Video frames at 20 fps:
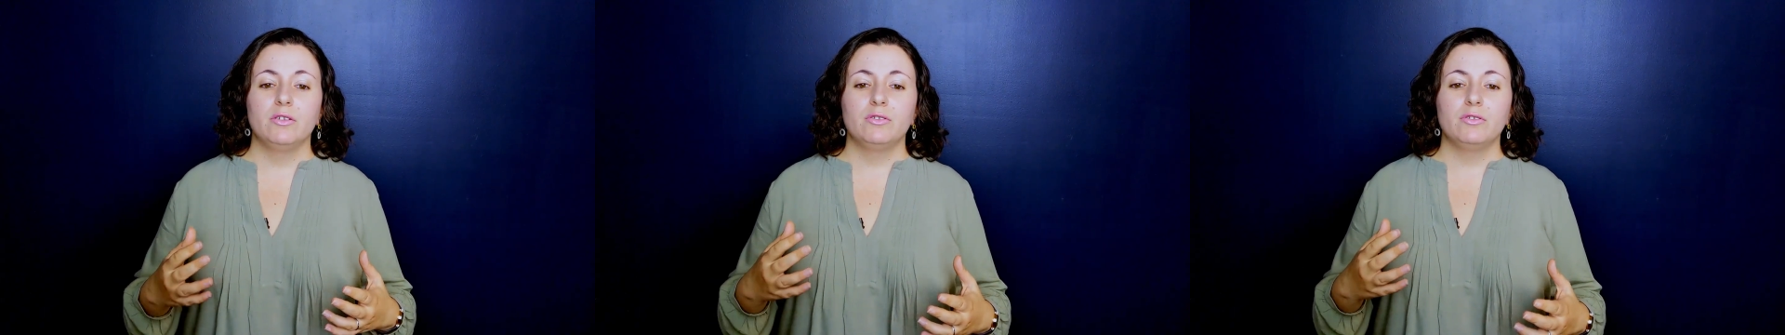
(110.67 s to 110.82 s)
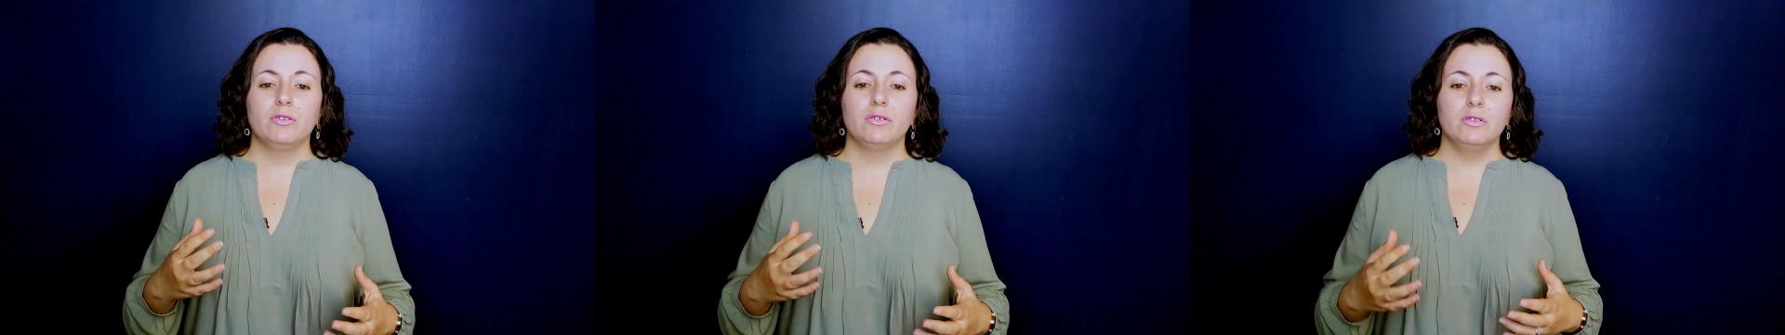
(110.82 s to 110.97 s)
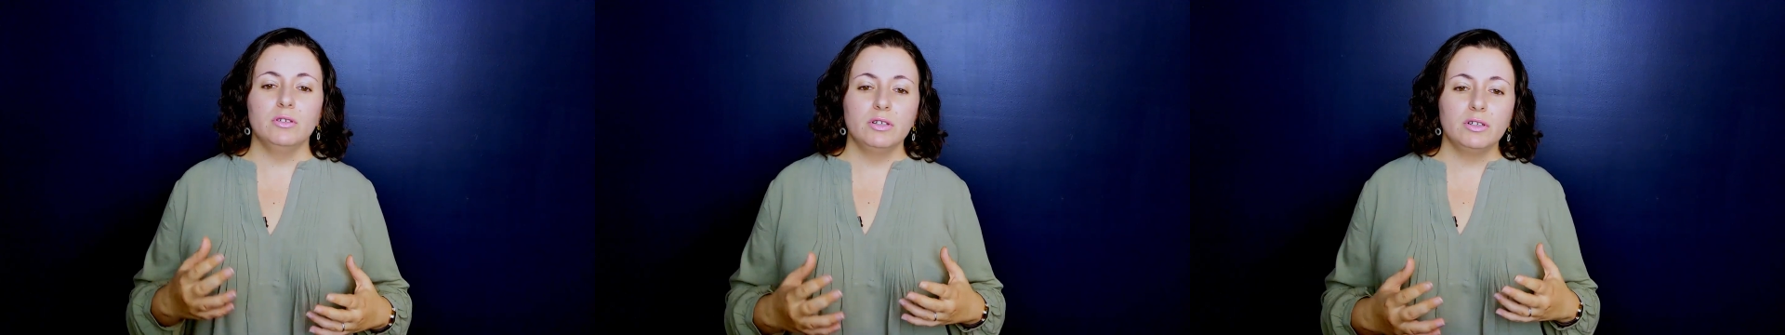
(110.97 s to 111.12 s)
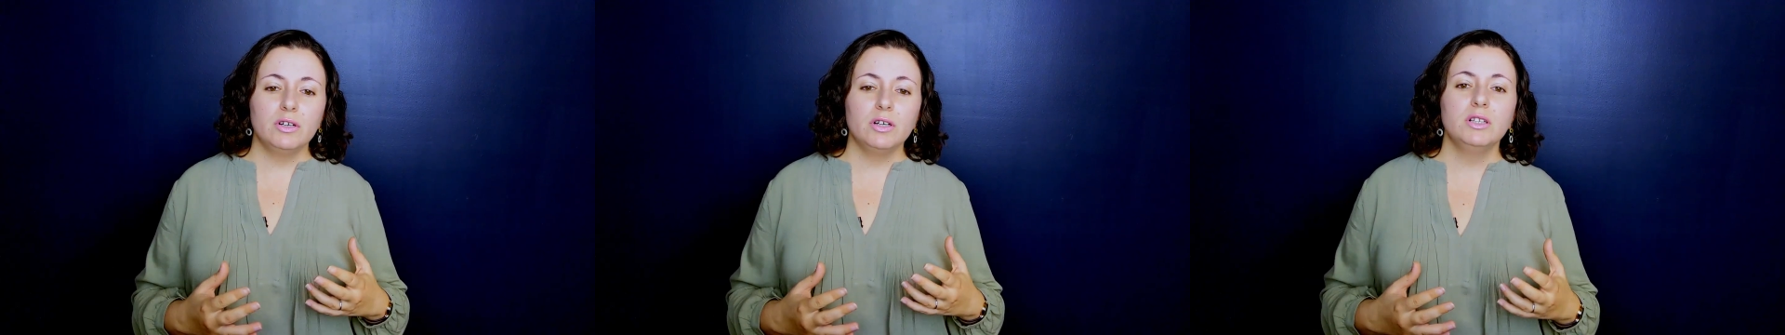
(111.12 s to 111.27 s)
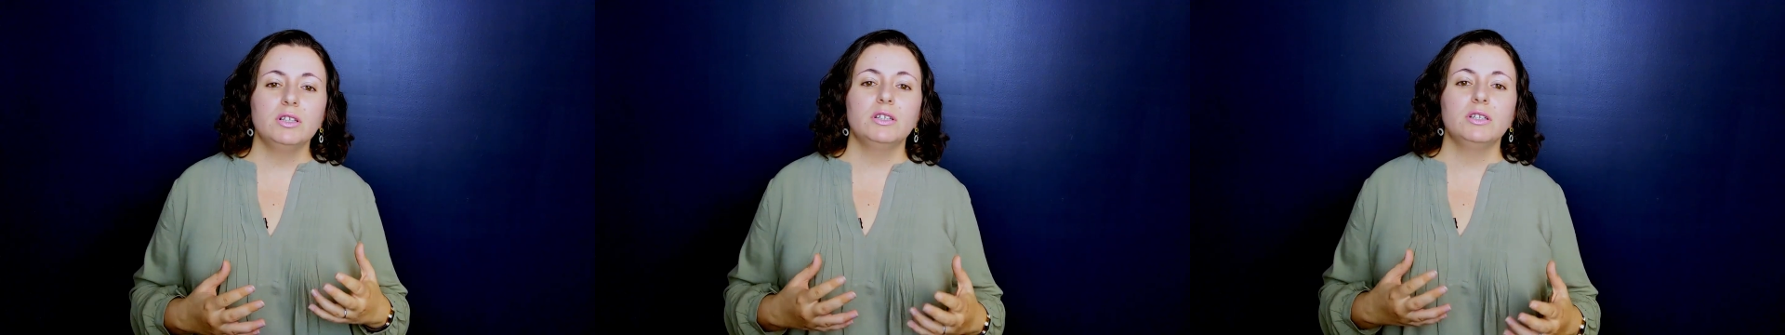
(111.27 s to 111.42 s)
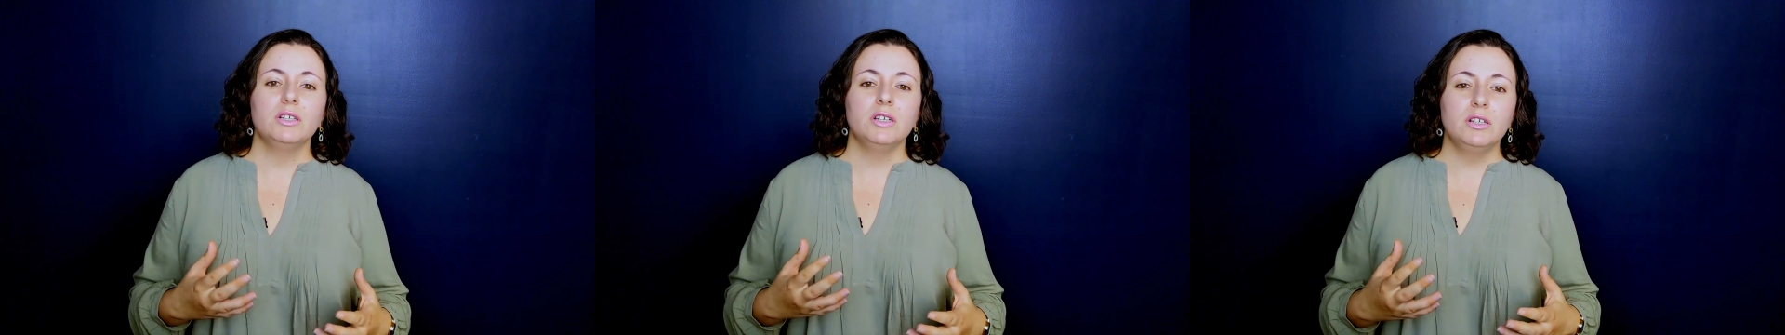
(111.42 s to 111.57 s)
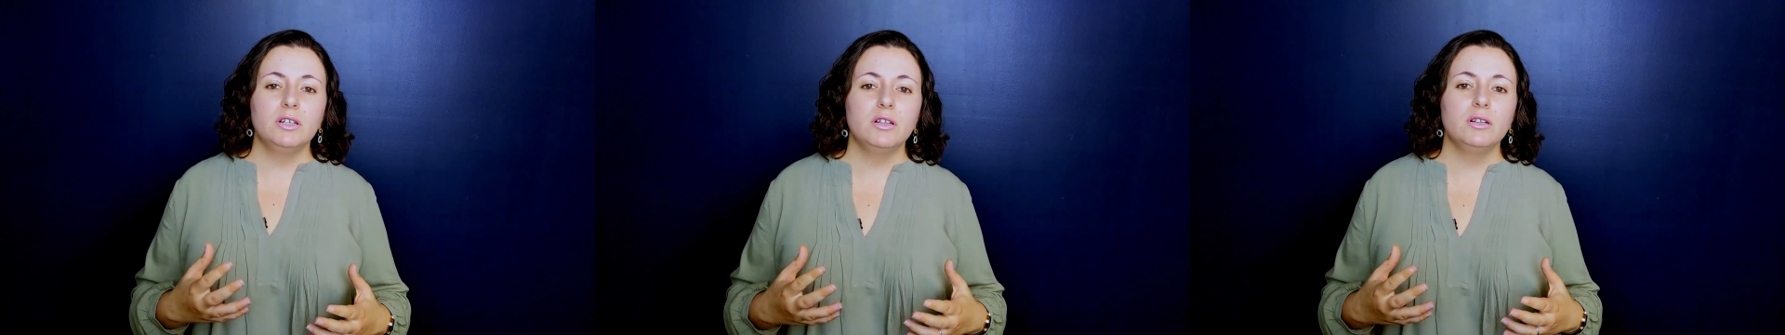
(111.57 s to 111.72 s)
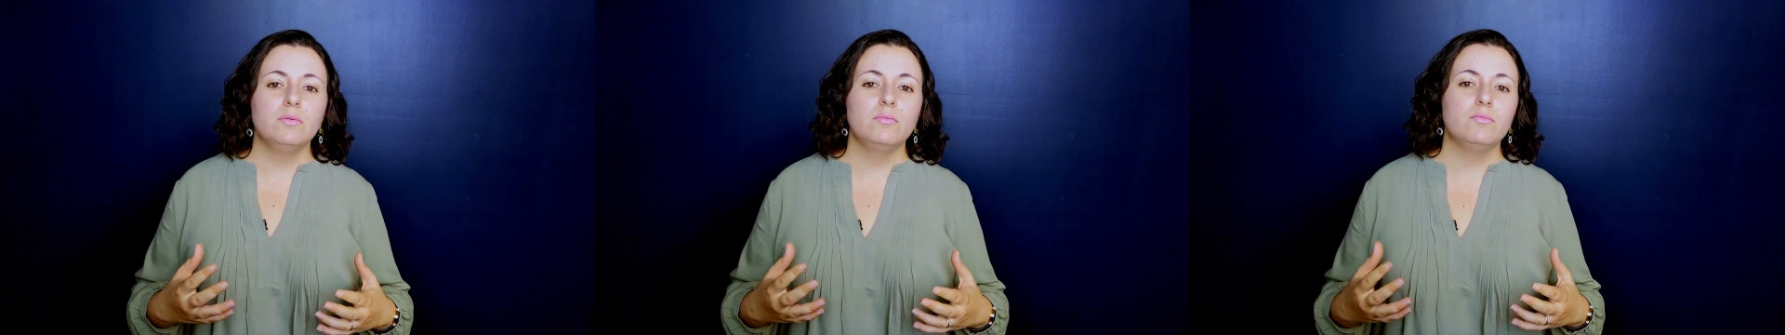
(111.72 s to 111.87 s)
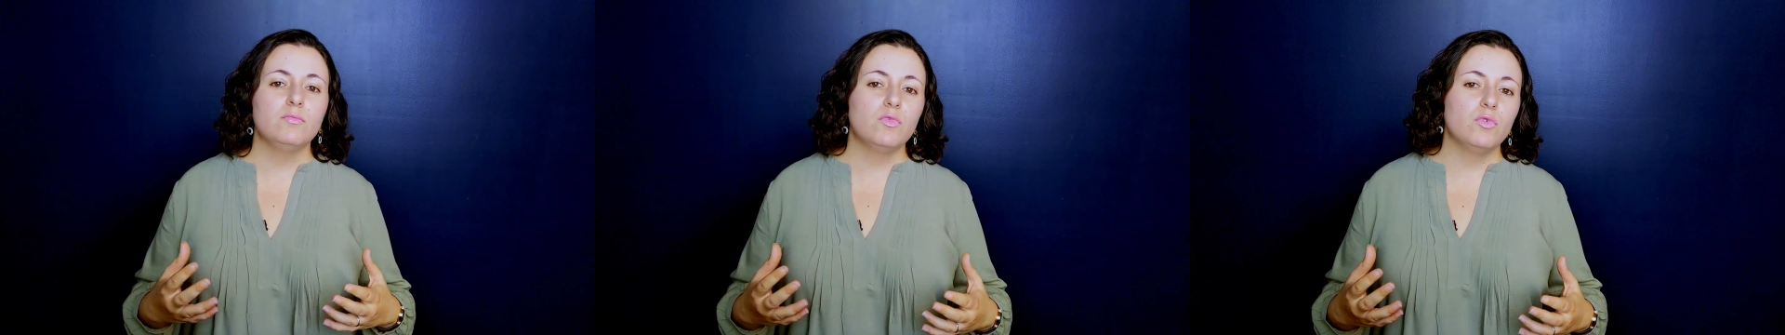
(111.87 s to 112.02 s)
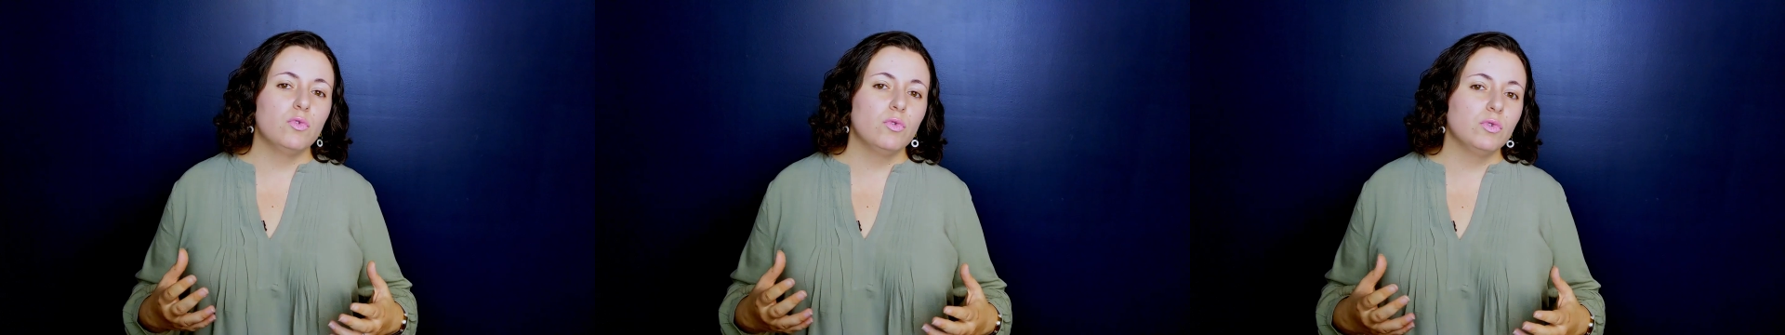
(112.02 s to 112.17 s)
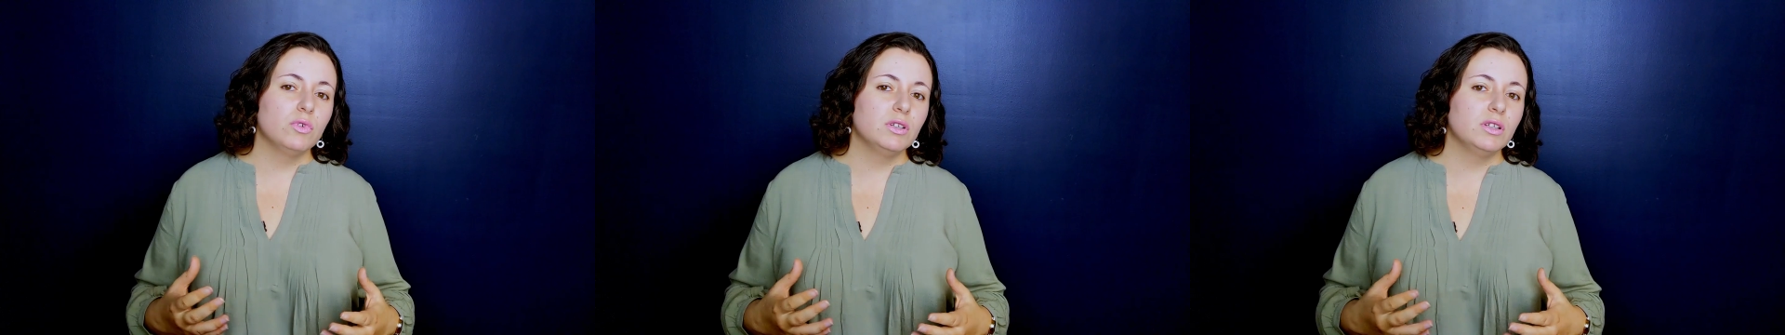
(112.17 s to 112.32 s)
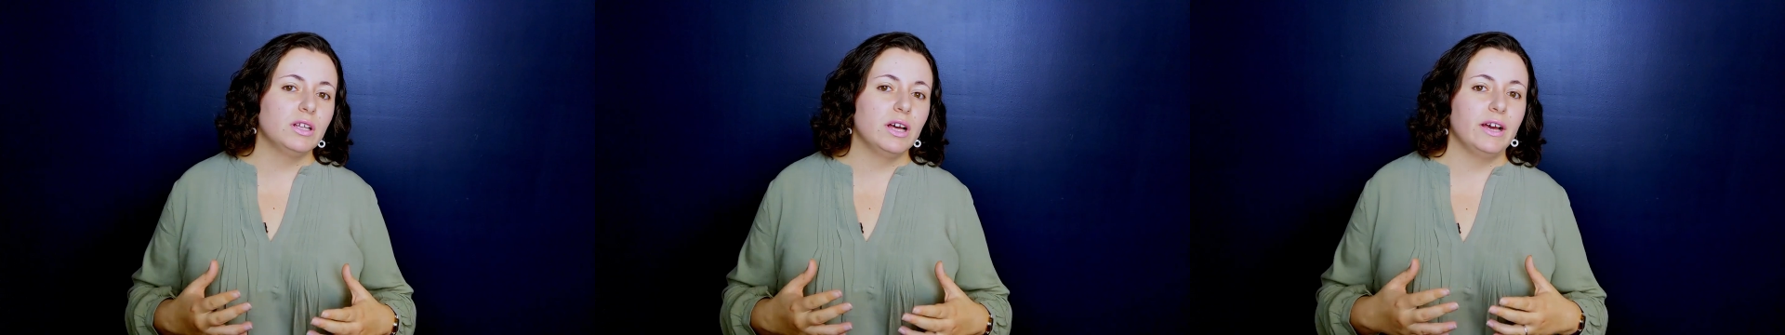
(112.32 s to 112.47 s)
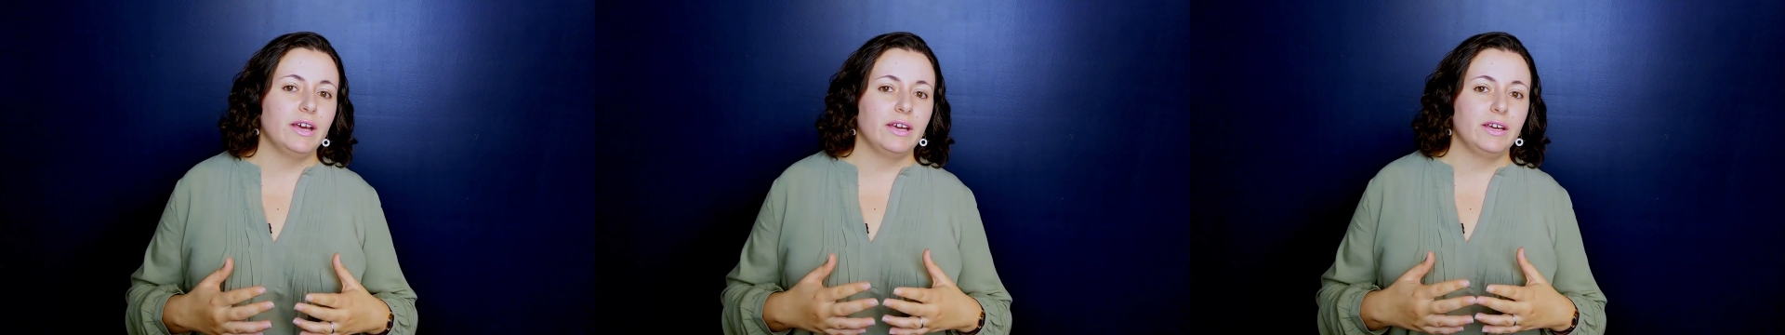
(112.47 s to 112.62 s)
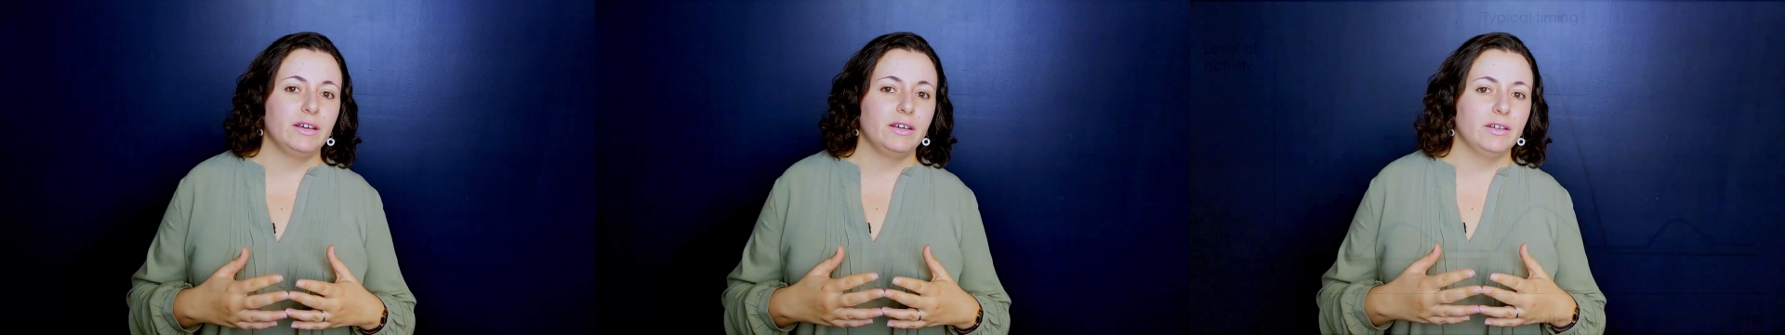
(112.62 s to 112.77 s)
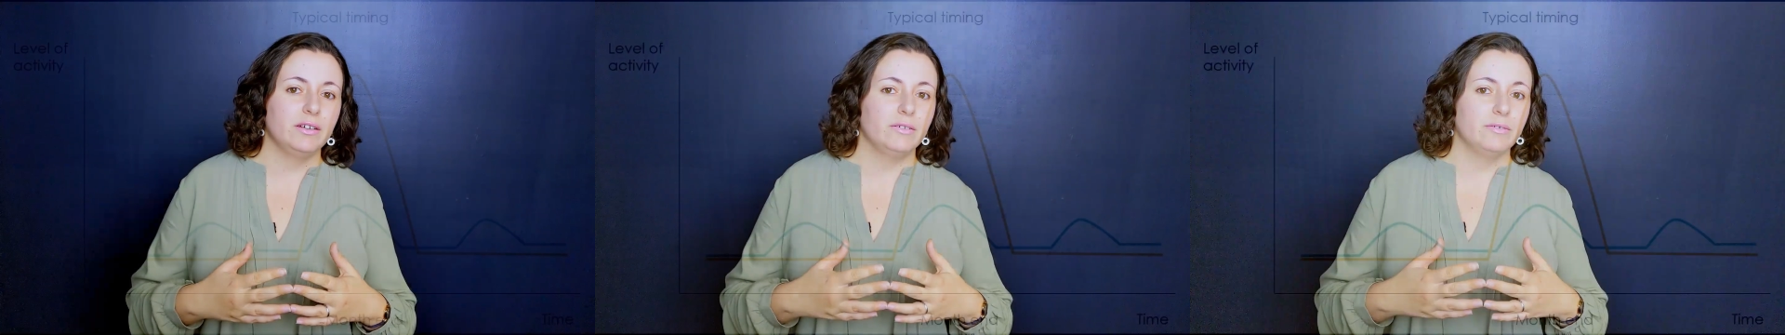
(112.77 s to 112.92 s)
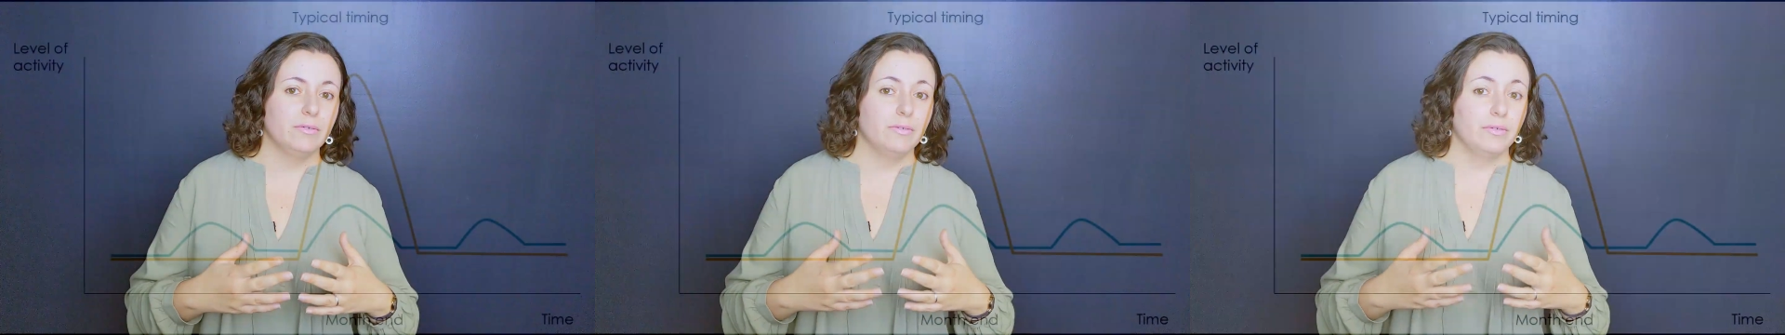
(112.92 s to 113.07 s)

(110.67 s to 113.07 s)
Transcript: to look a little more like